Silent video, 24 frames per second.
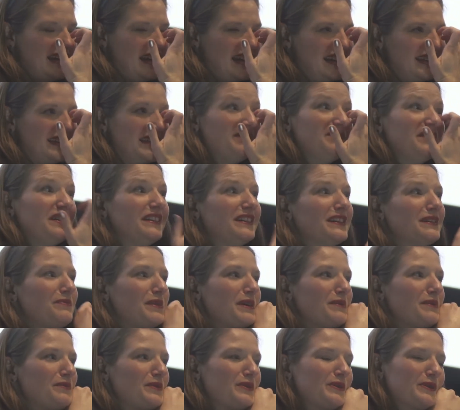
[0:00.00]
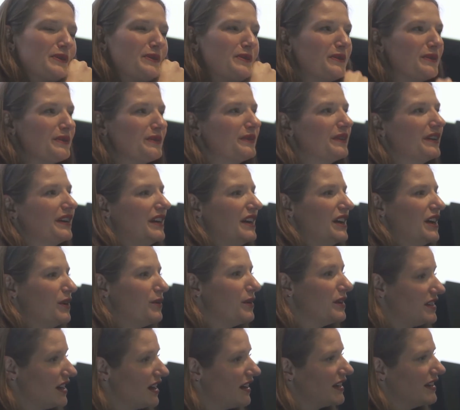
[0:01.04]
And even the people who
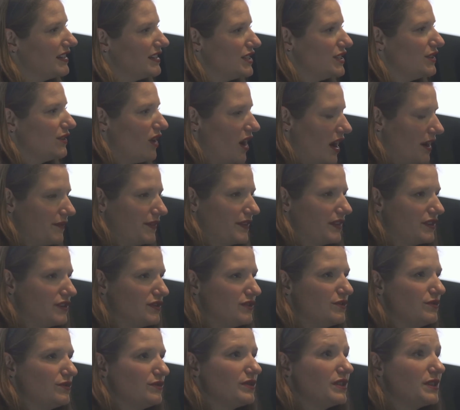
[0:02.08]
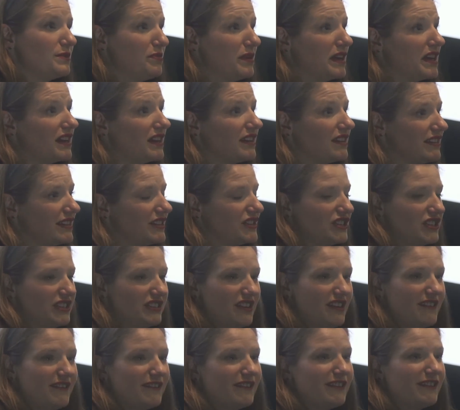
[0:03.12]
we're talking to often who speak English in
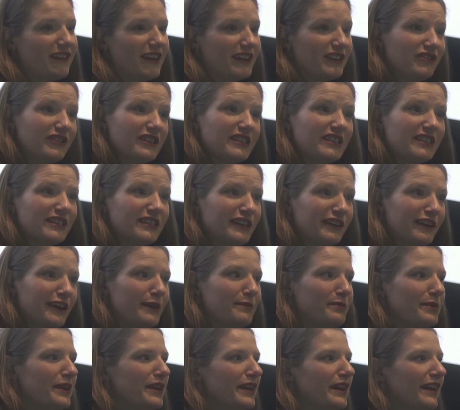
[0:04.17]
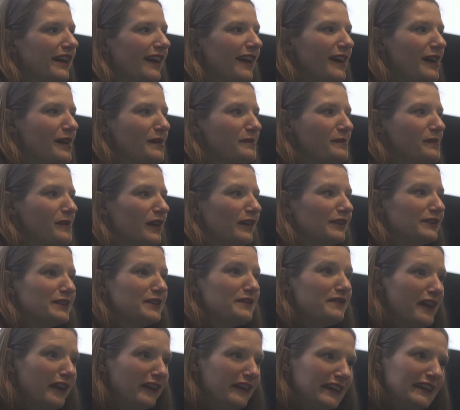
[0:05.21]
other countries in Europe, also
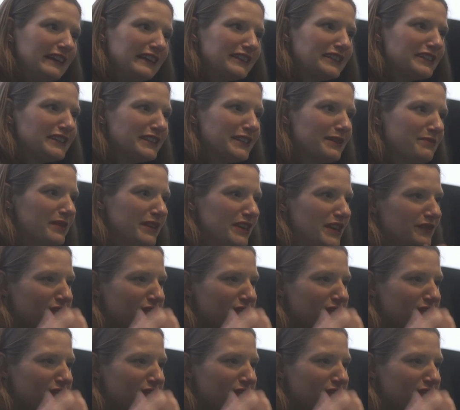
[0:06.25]
their English is a bit